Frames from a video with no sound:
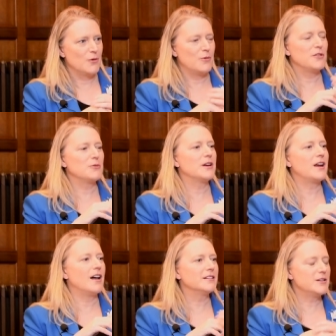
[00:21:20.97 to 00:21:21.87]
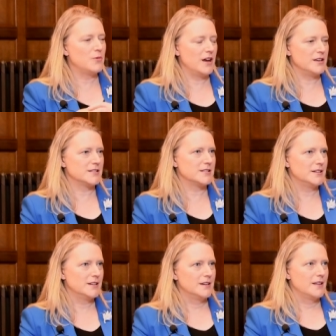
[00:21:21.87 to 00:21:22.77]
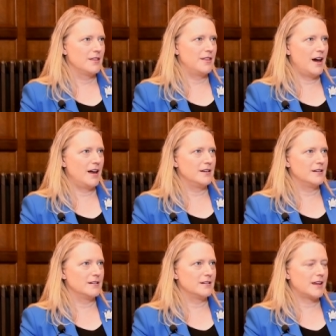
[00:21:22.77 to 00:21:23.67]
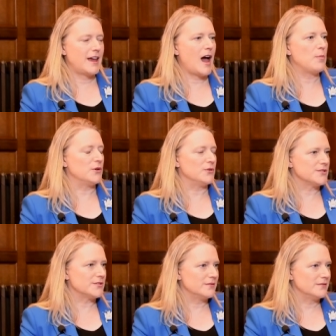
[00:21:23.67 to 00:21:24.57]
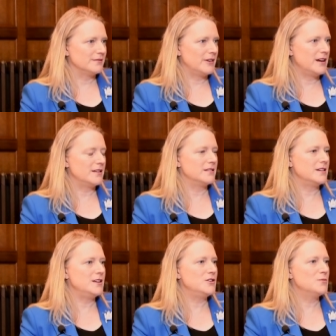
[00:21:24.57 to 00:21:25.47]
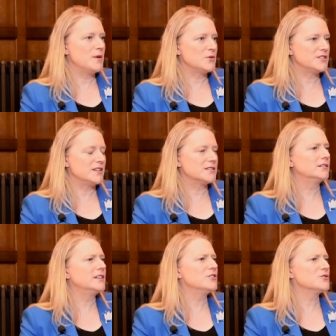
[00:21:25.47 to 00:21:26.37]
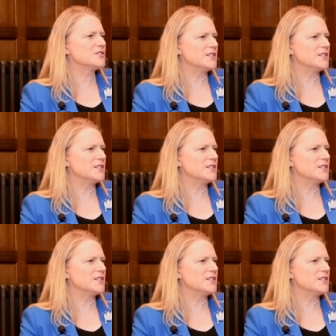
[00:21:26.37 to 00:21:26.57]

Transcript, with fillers: Well, the reality was that capitals, right? The EU member states, the leaders